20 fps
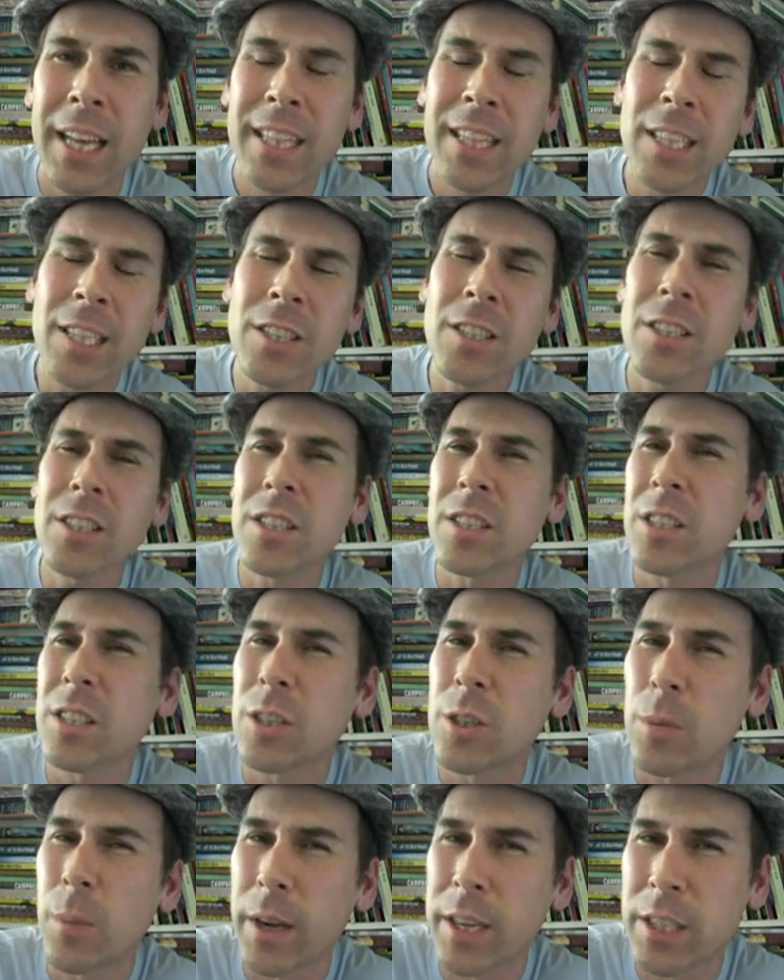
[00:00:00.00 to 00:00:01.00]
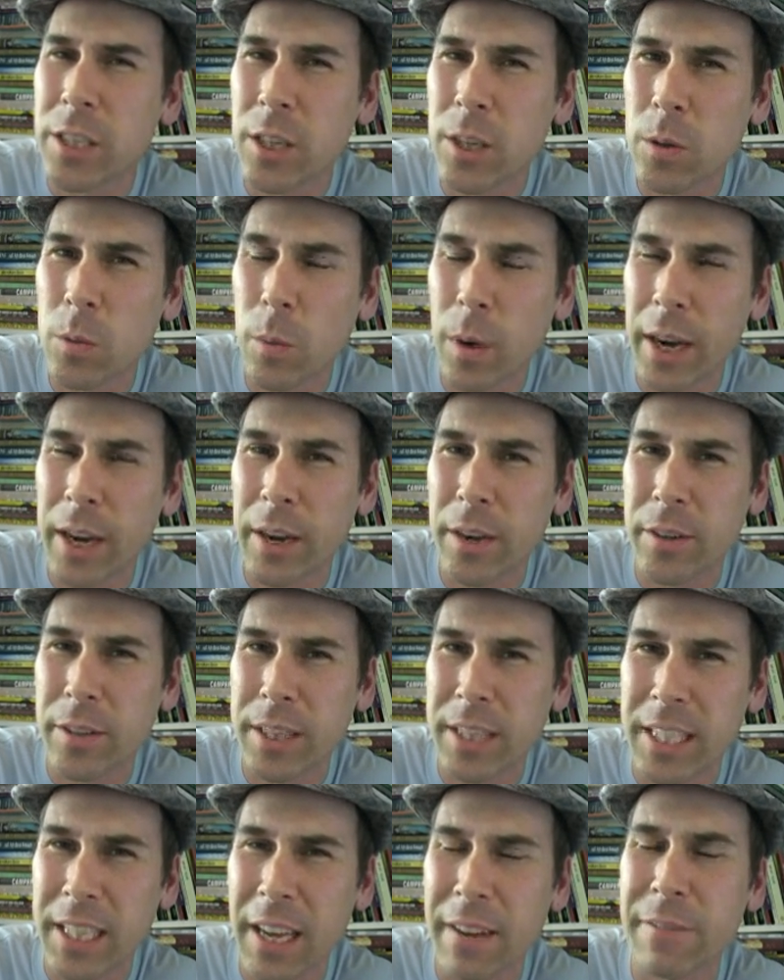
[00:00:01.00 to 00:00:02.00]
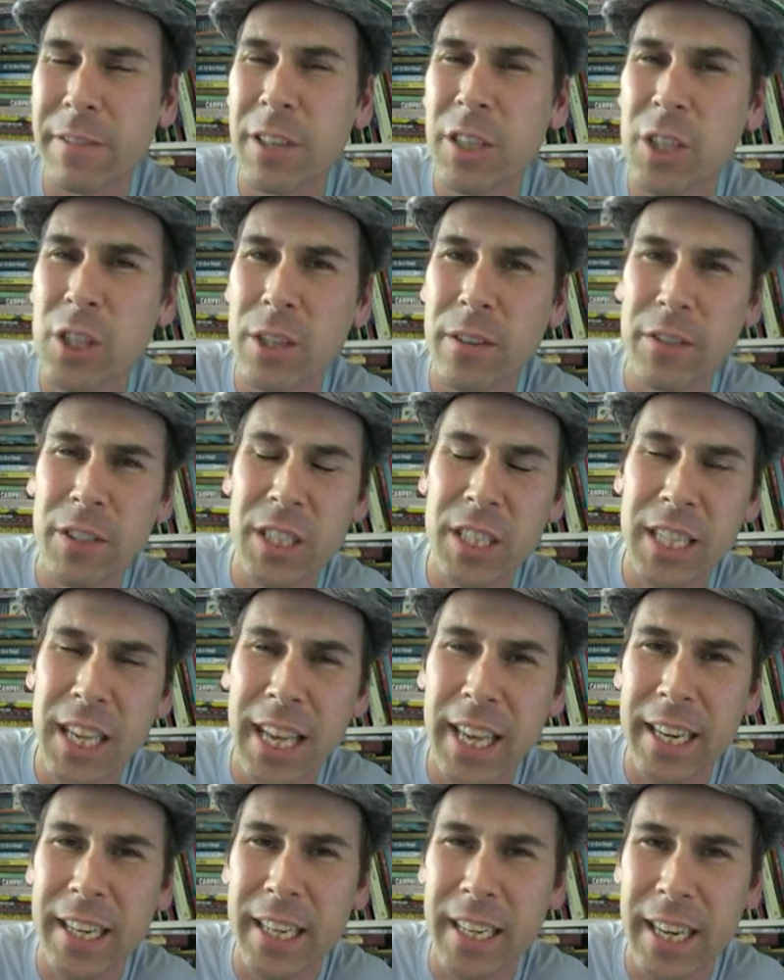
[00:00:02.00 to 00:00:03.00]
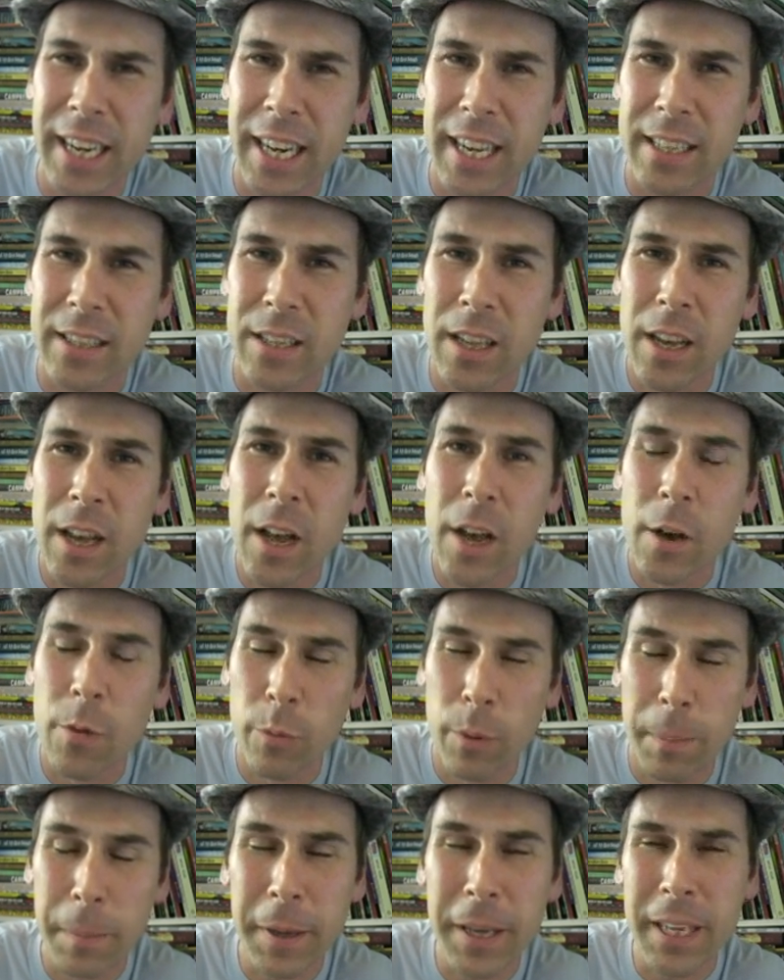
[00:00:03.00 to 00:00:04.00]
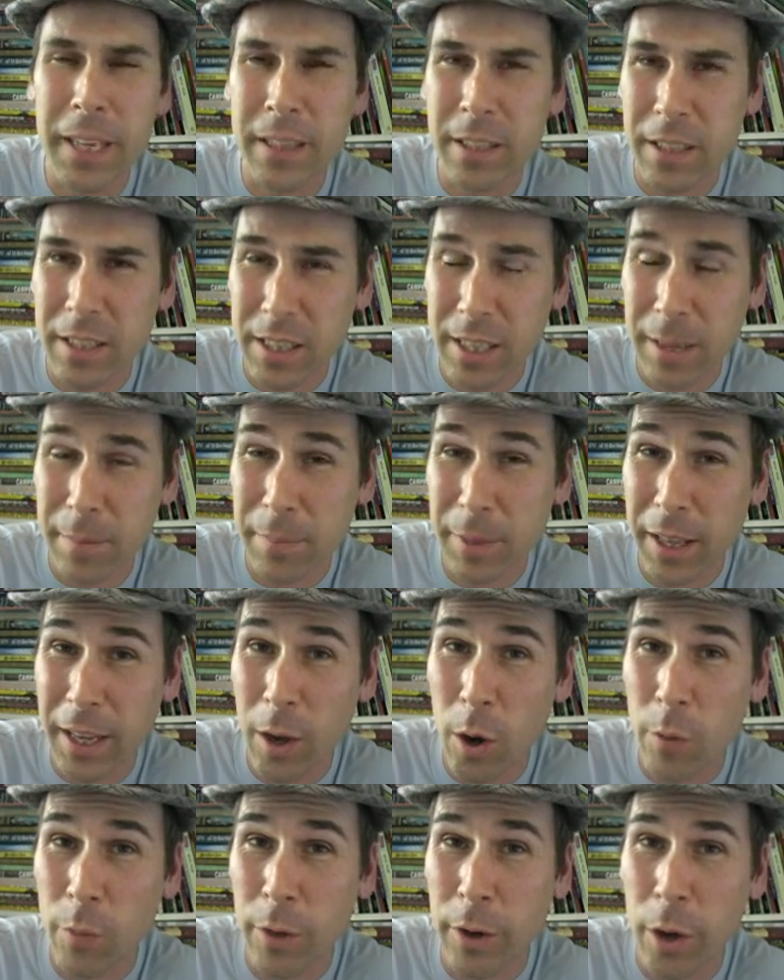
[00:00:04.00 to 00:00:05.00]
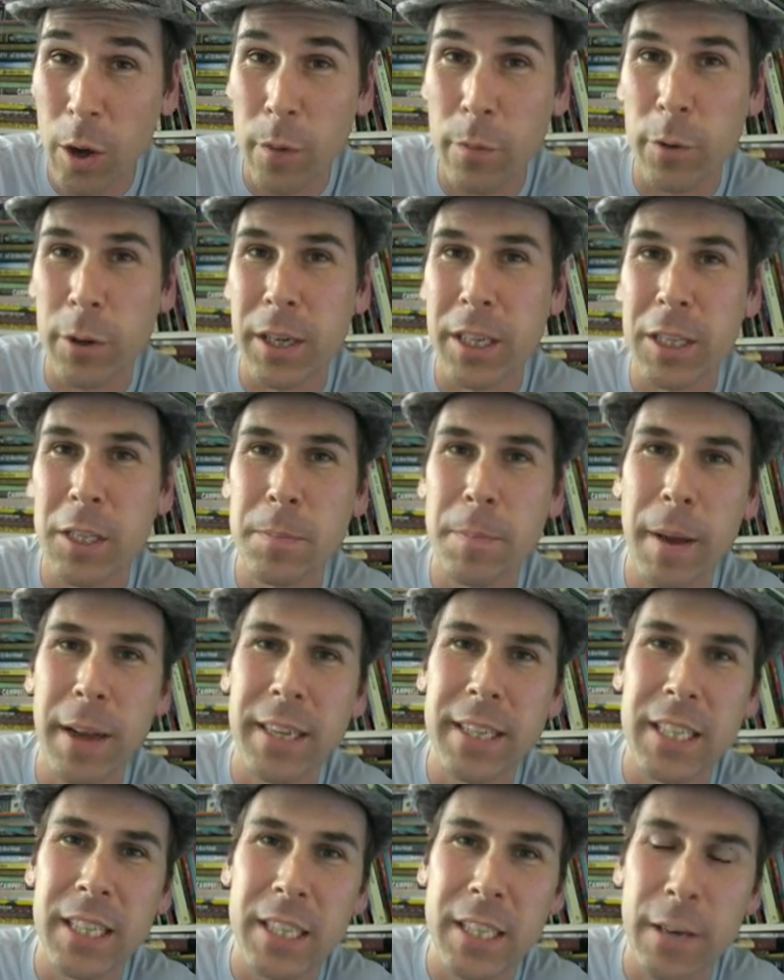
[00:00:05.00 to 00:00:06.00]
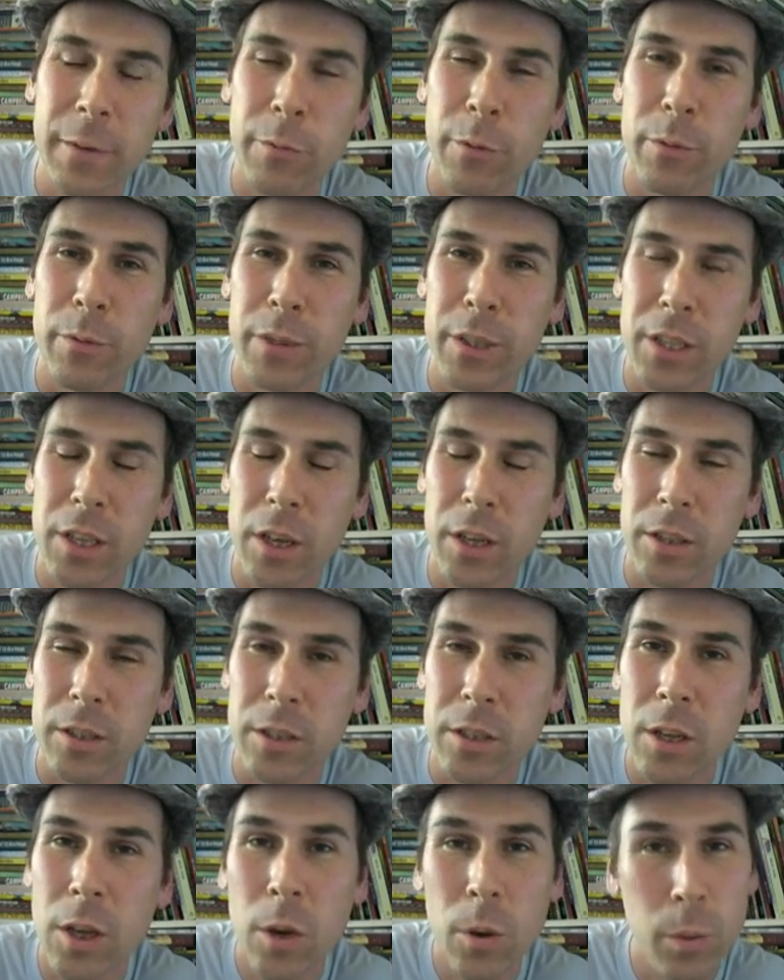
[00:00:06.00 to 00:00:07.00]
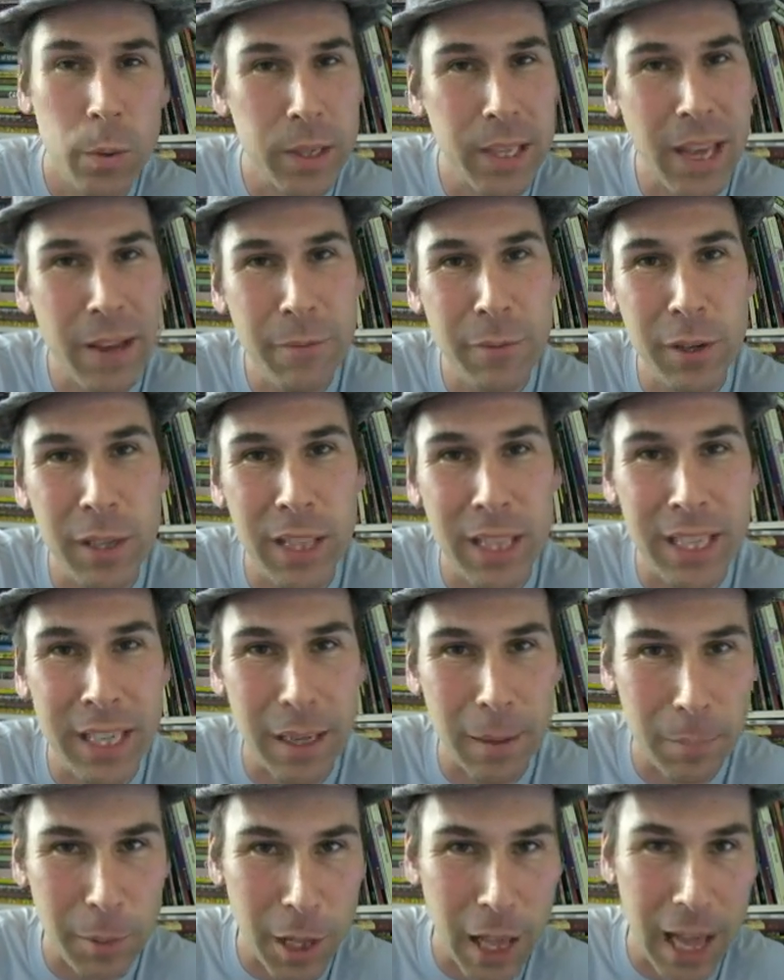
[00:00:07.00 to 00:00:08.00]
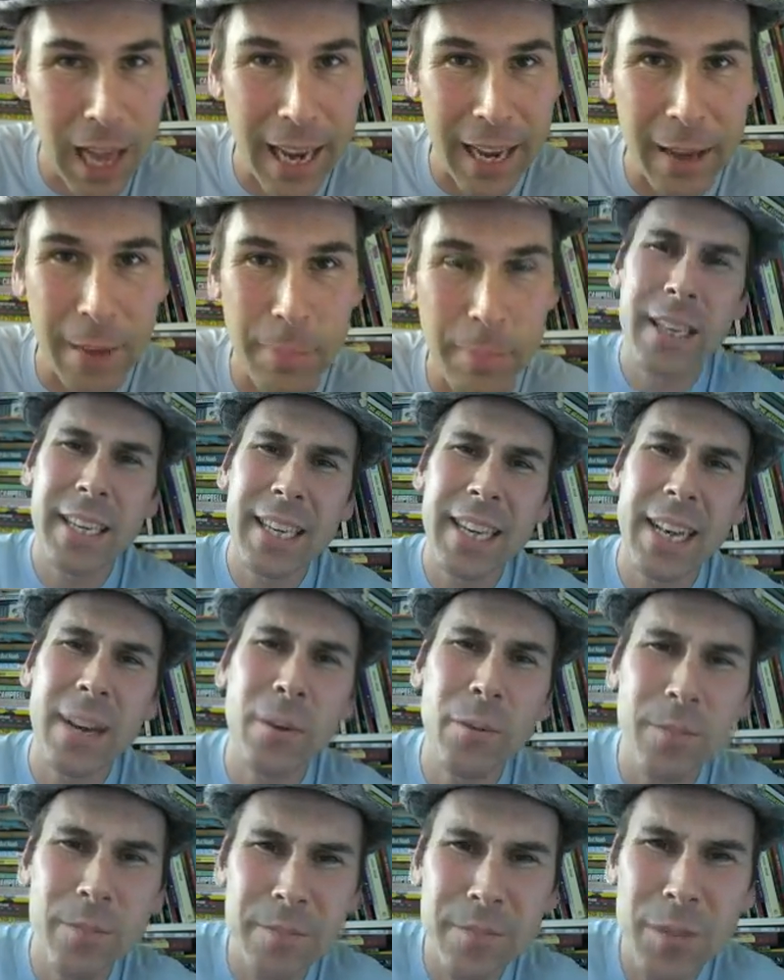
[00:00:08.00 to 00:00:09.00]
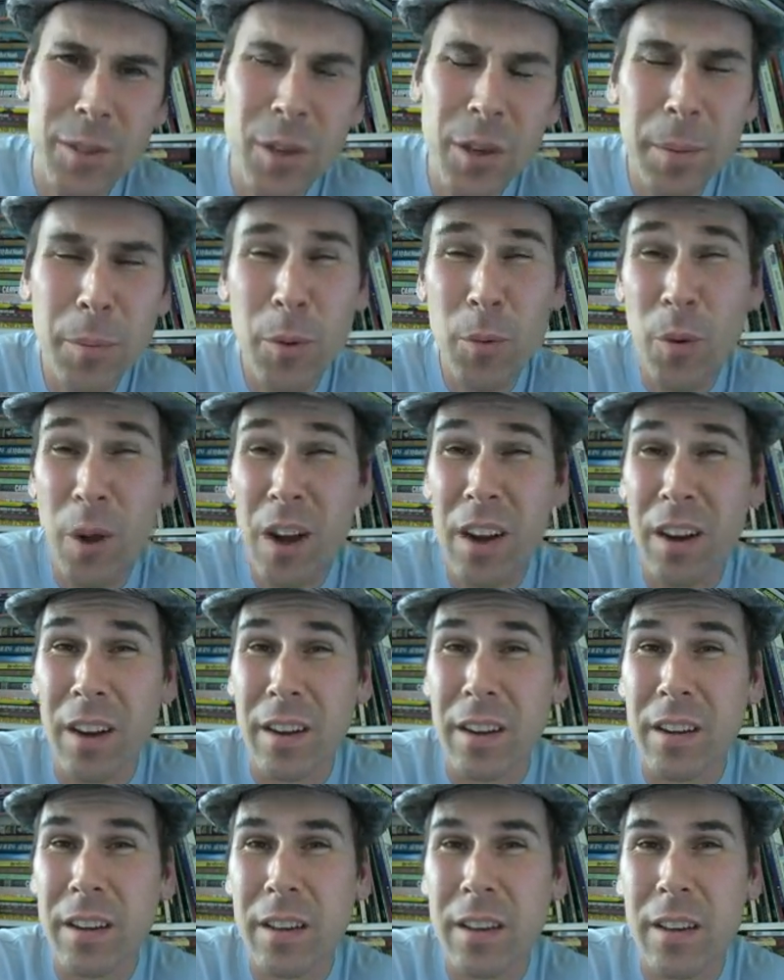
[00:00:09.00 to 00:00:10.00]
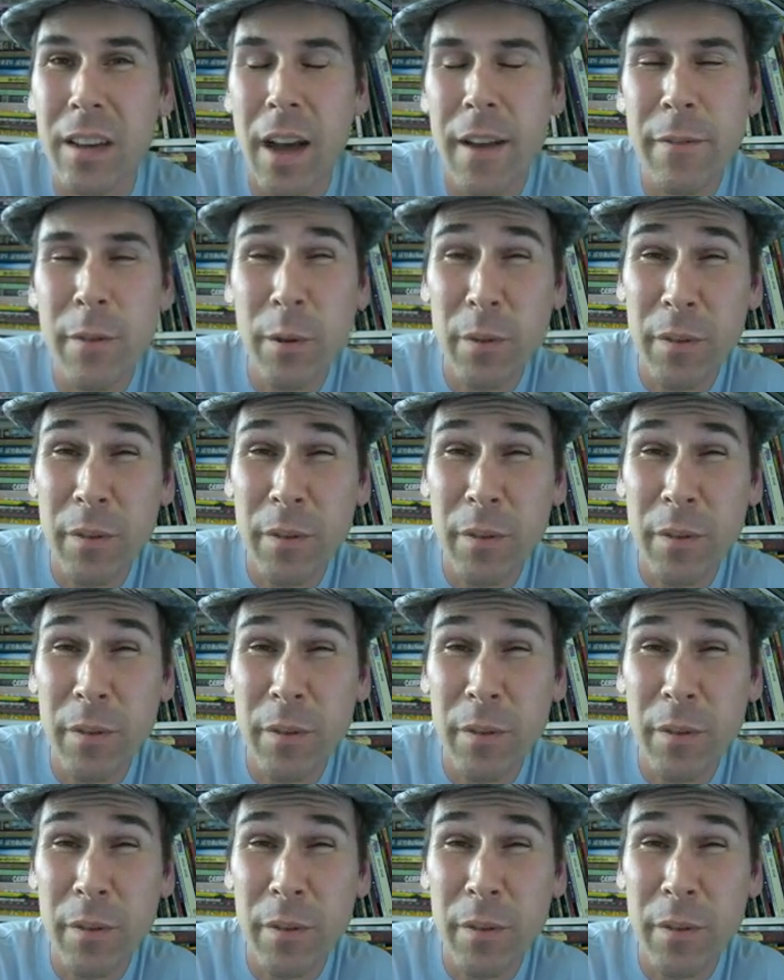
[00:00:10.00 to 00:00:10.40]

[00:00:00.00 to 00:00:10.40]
This is a situation where the definition of insanity as repeating the same thing over and over and expecting different results would definitely apply. Now, don't get me wrong. I feel